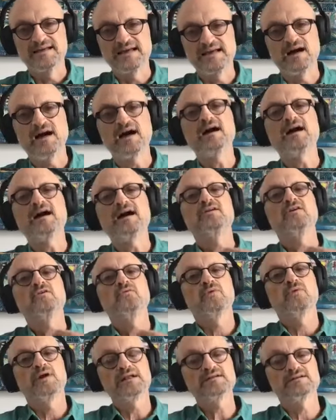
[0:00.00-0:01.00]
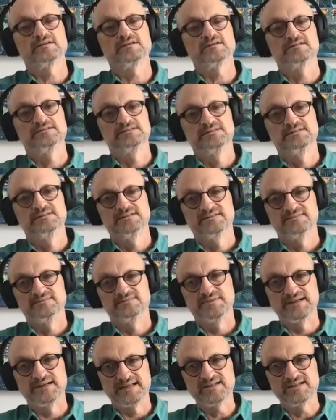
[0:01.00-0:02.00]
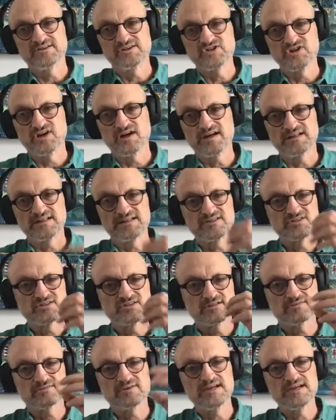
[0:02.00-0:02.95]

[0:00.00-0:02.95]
I, ah, no wonder. My inner child is